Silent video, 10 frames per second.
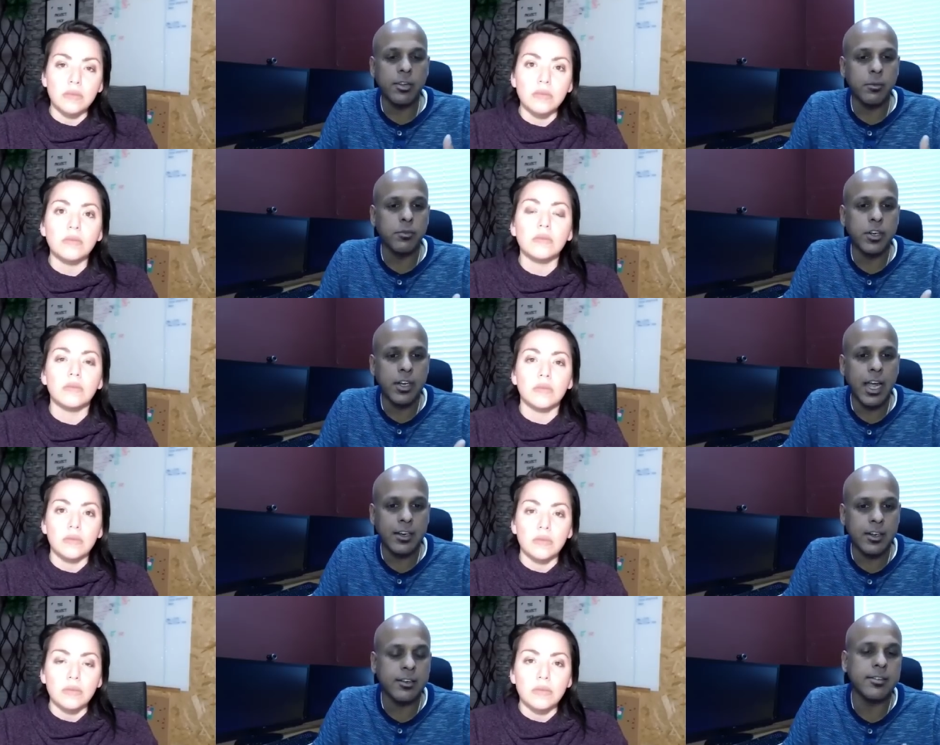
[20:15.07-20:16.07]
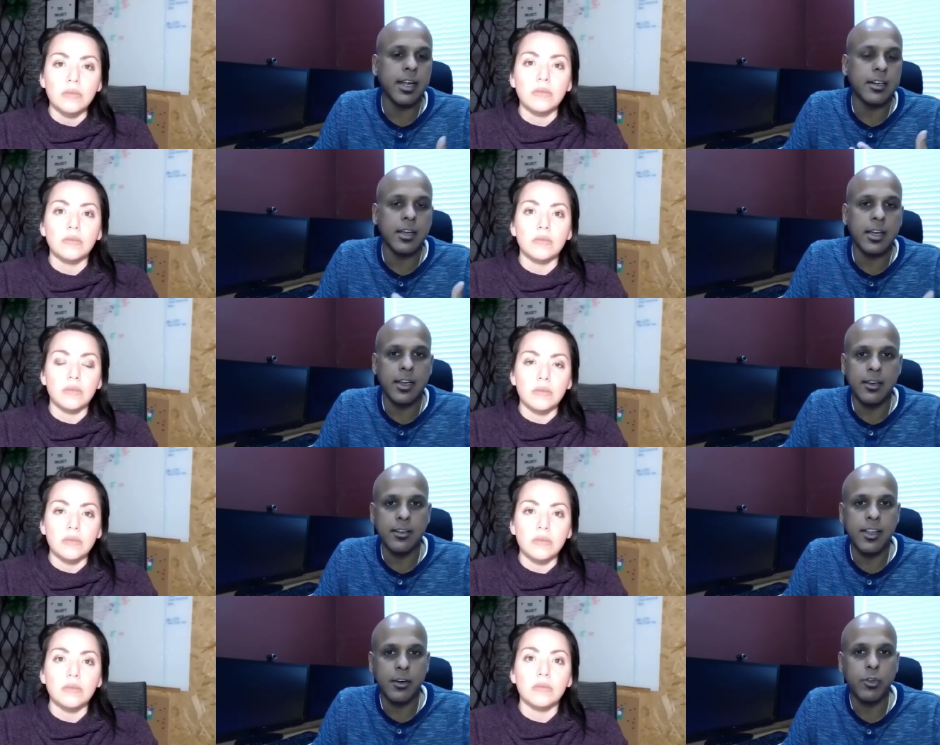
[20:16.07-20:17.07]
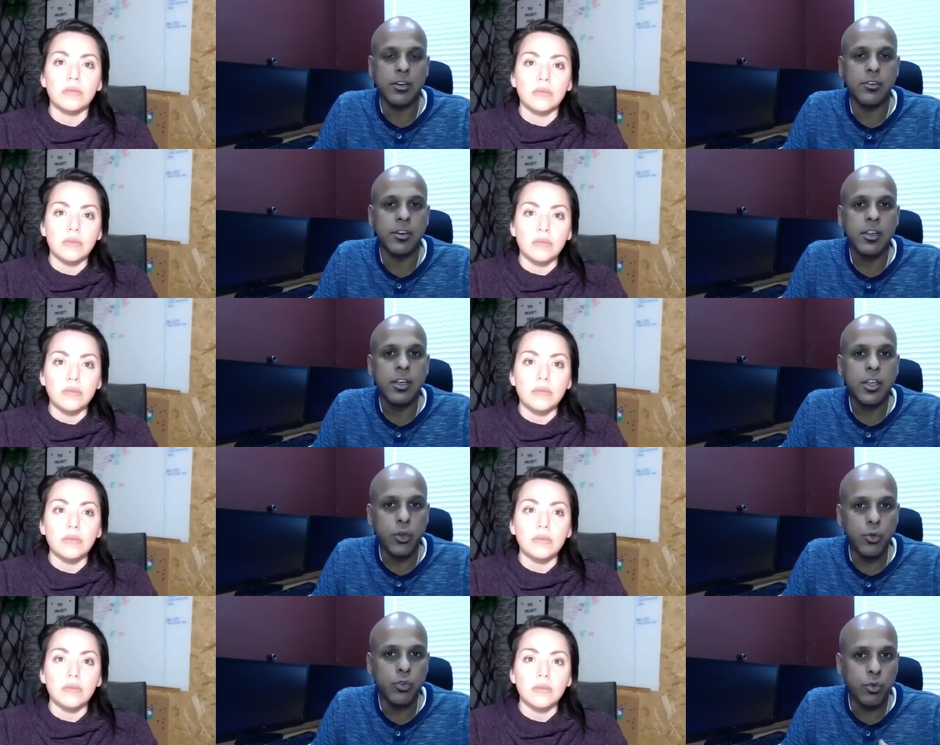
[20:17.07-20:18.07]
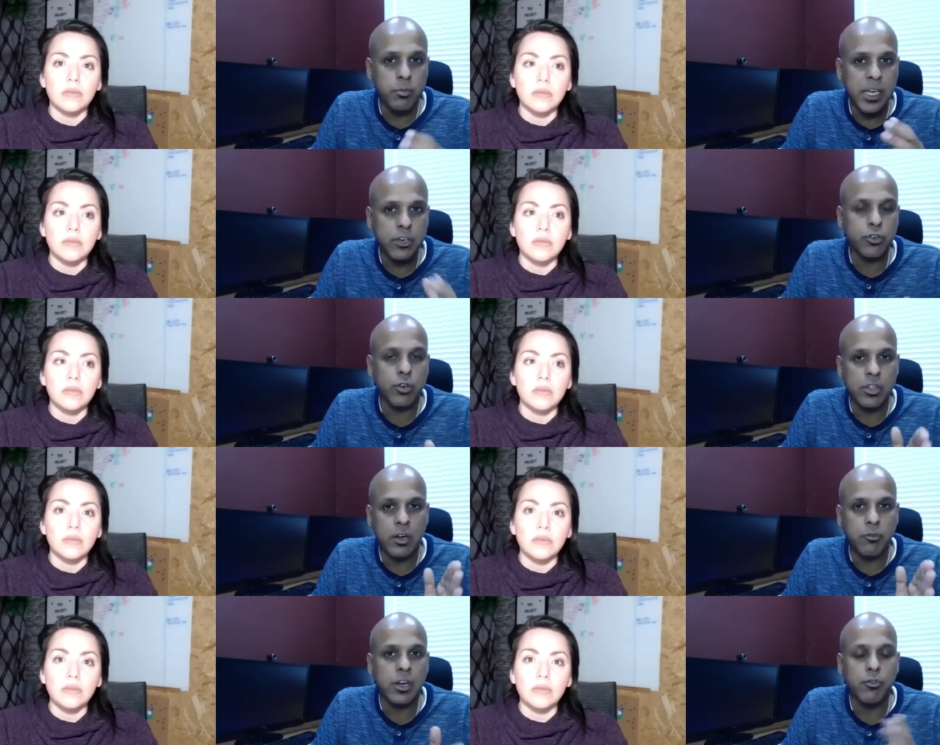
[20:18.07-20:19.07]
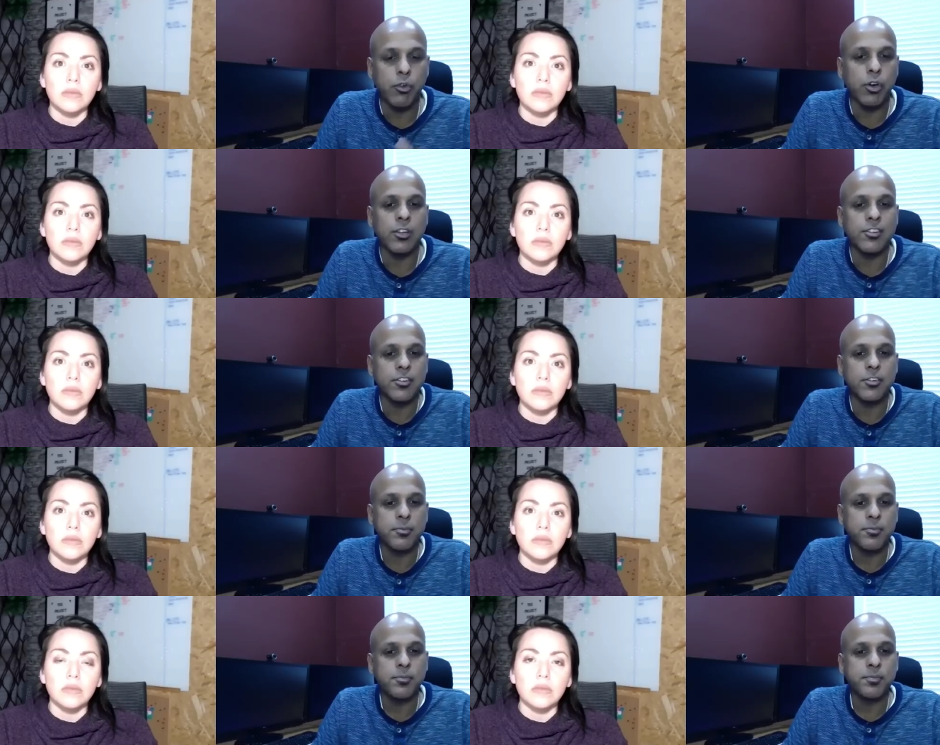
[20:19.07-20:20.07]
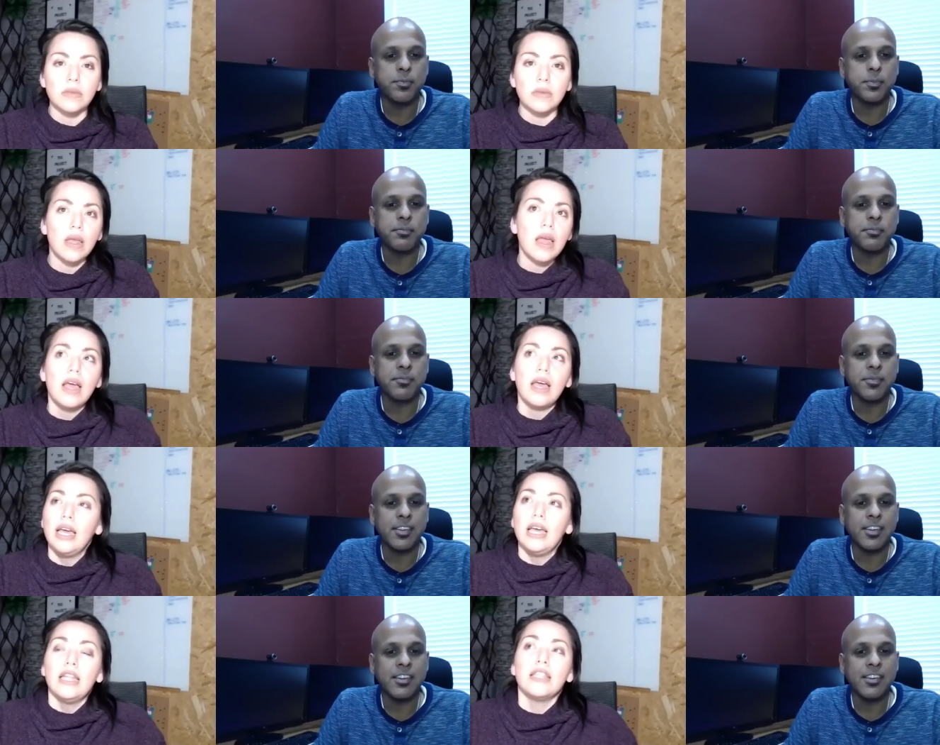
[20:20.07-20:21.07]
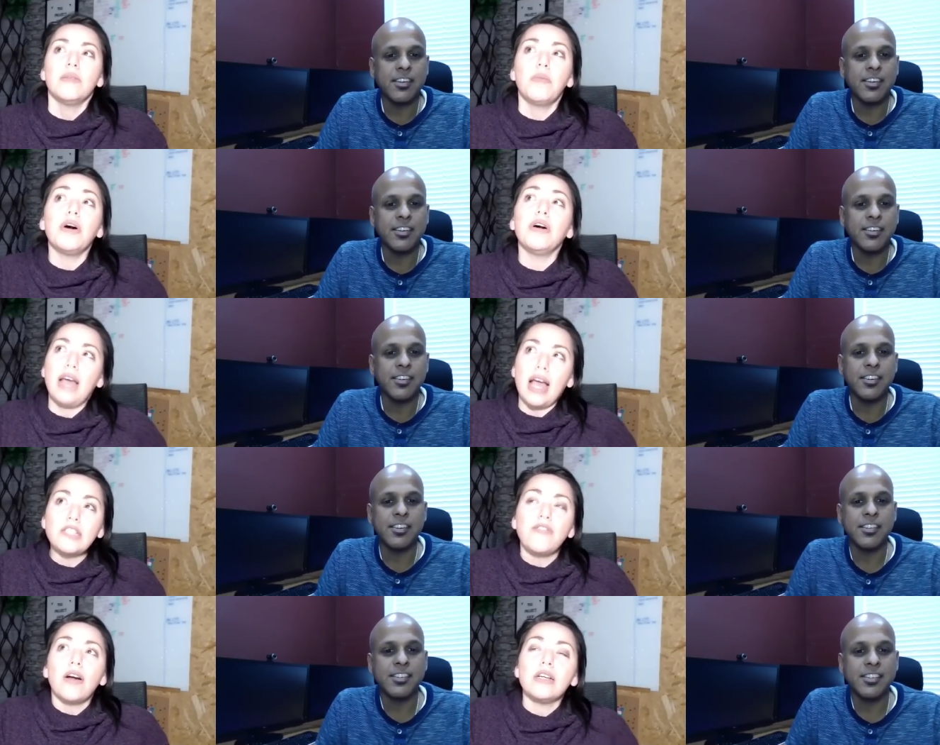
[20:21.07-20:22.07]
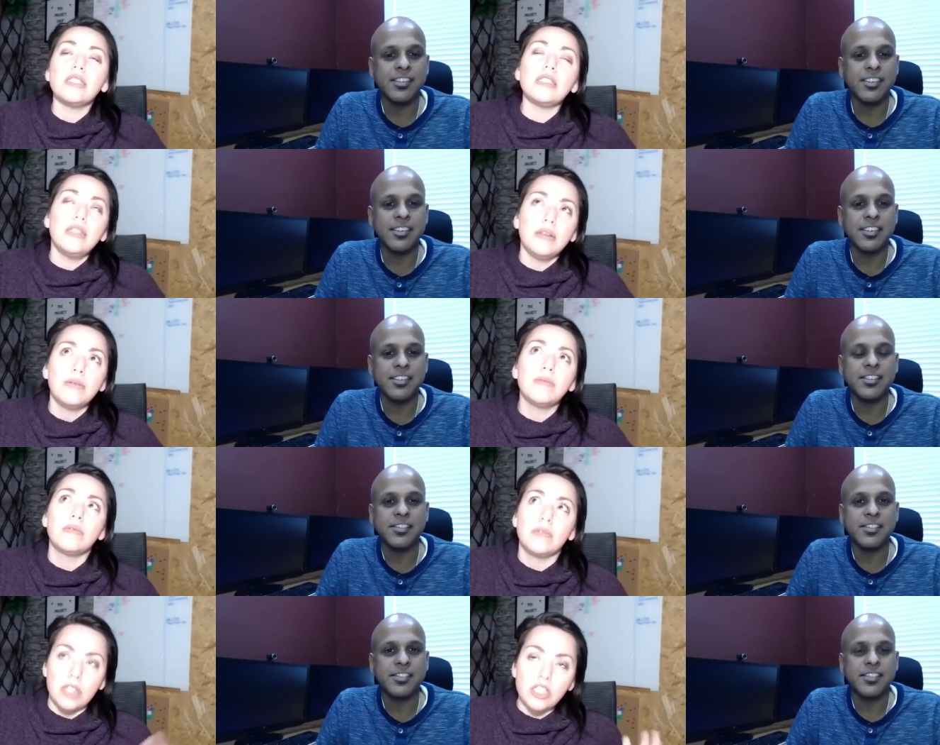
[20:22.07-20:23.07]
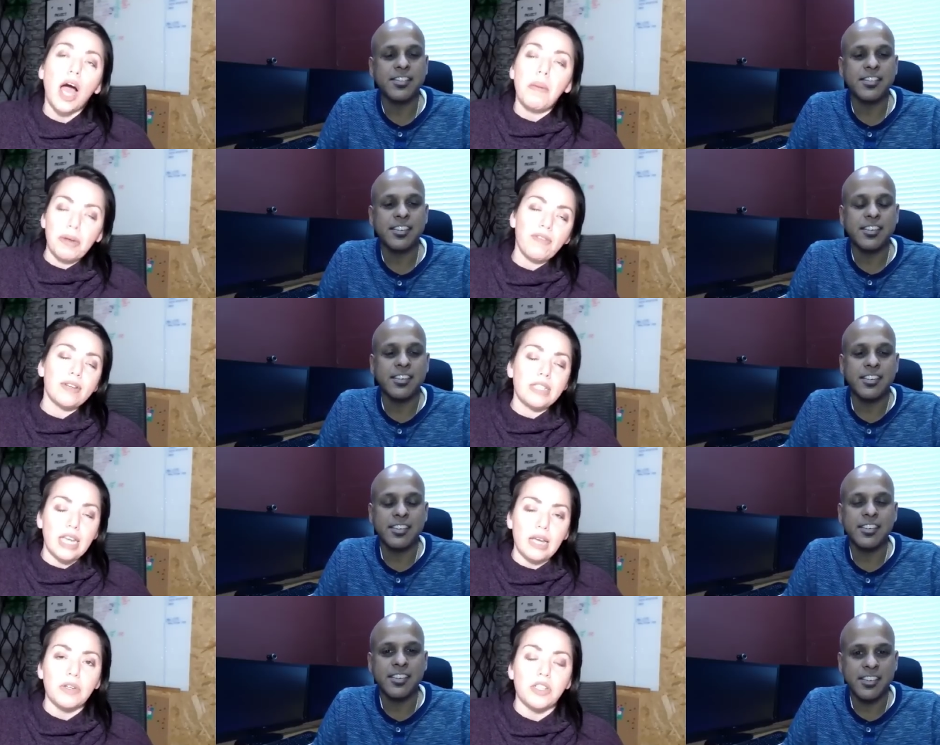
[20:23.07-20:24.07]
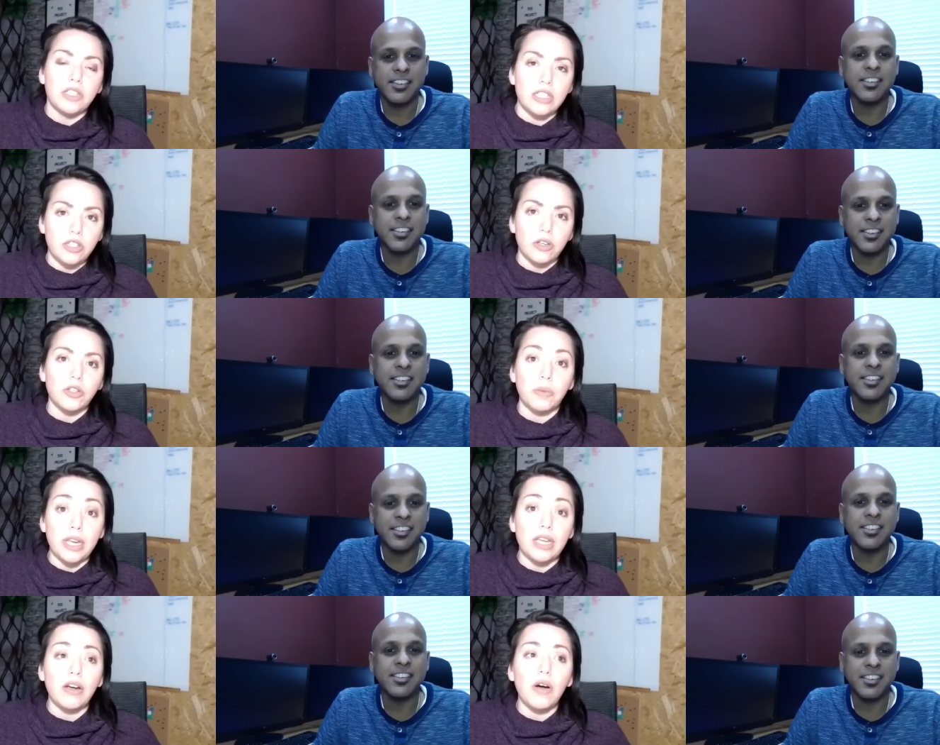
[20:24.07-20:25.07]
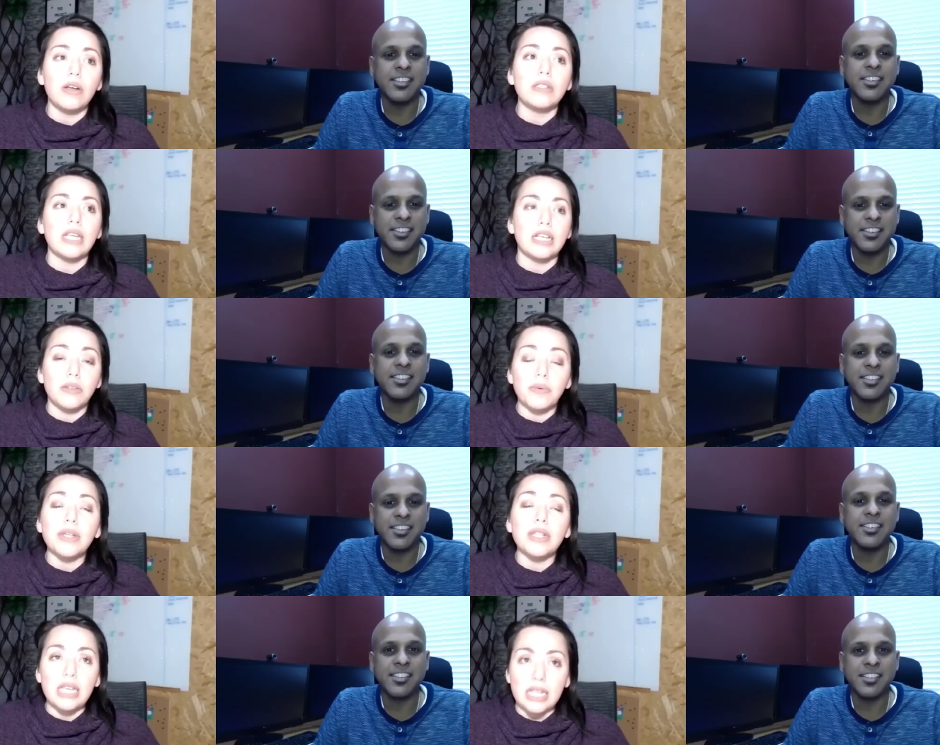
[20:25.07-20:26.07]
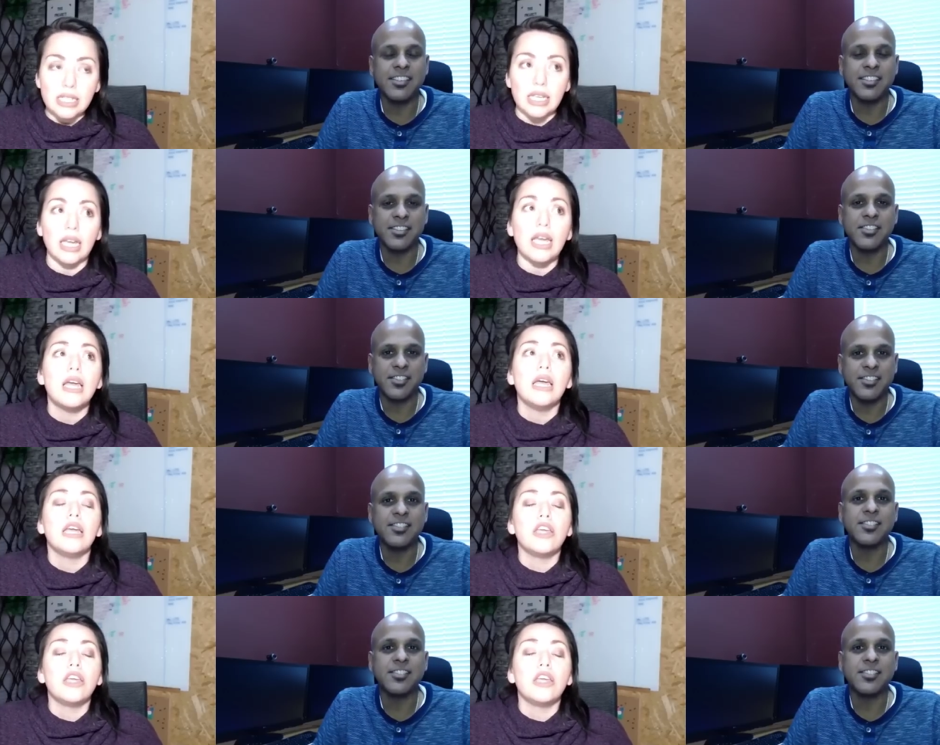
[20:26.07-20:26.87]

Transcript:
Speaker 1: some of the tactics that uh, that we can use to make sure that we are focused
Speaker 2: well as far as the topic for today which is these social media goals it's really easy you